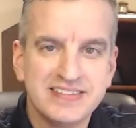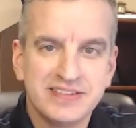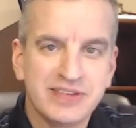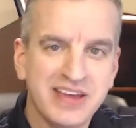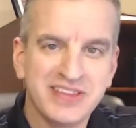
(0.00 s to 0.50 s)

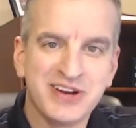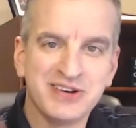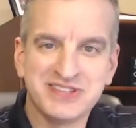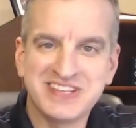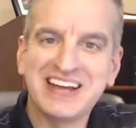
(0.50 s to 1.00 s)
Hey there,
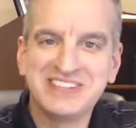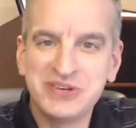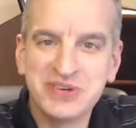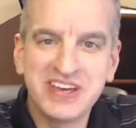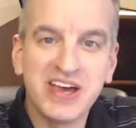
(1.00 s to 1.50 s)
Zach
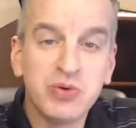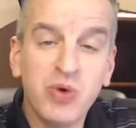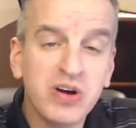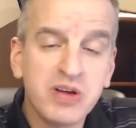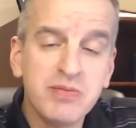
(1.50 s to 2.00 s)
Duke again.
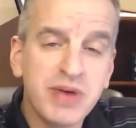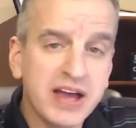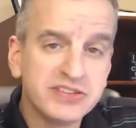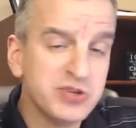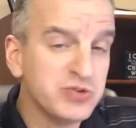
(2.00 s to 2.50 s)
Welcome
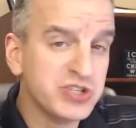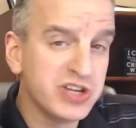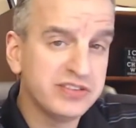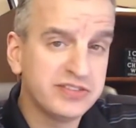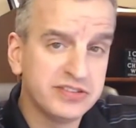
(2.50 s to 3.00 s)
back to
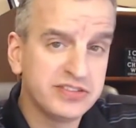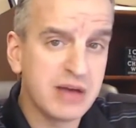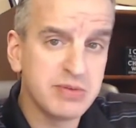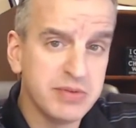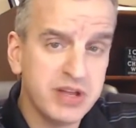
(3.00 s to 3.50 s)
Just a
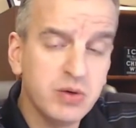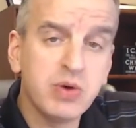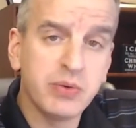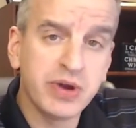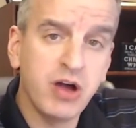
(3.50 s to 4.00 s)
Cyber Minute,
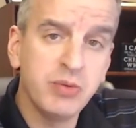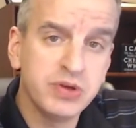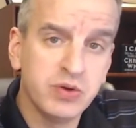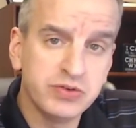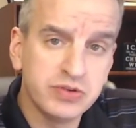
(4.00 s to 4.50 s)
where we help
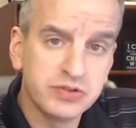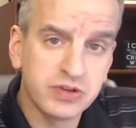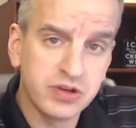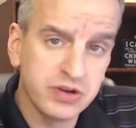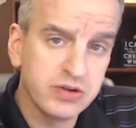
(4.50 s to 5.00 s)
you
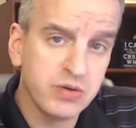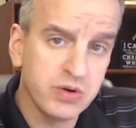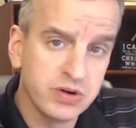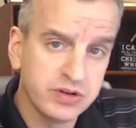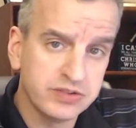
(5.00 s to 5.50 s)
secure your
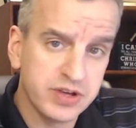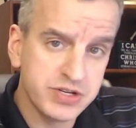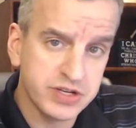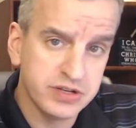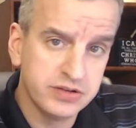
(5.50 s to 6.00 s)

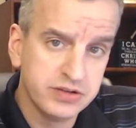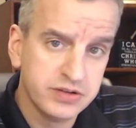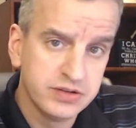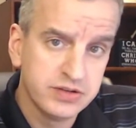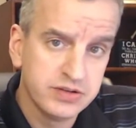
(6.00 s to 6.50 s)
organization
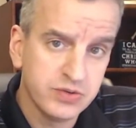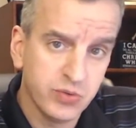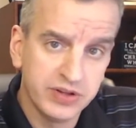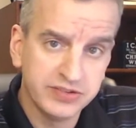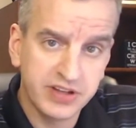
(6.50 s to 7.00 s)

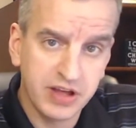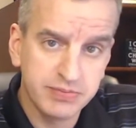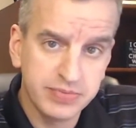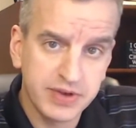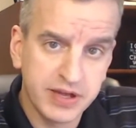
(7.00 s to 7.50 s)
one step
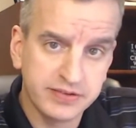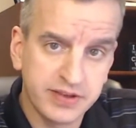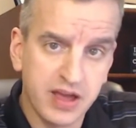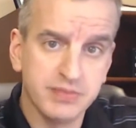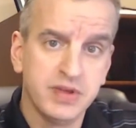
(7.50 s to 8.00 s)
at a
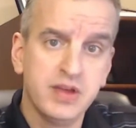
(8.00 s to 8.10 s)
time.